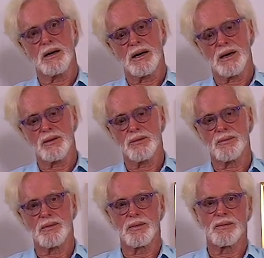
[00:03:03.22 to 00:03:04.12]
um,
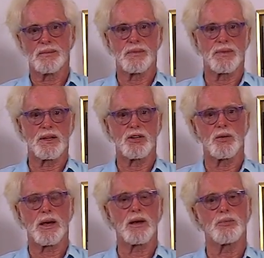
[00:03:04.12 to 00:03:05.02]
then
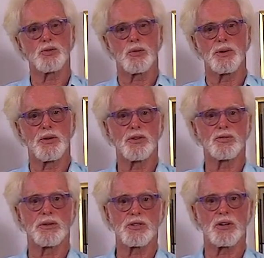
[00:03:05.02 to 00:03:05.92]
you can't absorb your
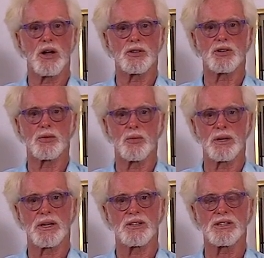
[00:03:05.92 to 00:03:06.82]
nutrients at all, so you
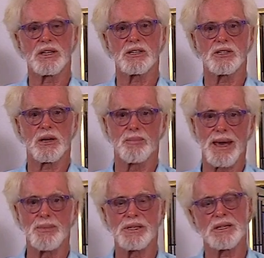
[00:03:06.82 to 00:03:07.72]
really get sick. Sick
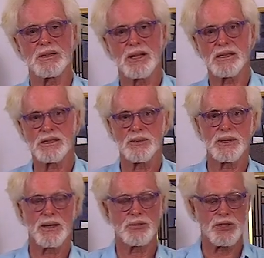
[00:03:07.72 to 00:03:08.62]
babies get that
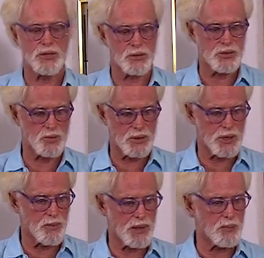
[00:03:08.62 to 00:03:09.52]
sometimes too. It's
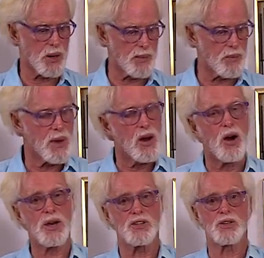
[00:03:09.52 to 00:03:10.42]
really a big problem.
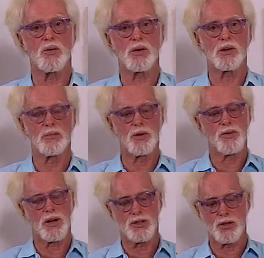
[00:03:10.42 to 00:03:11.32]
Okay, so we're going to
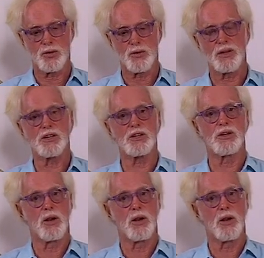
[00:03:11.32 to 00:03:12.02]
move on to the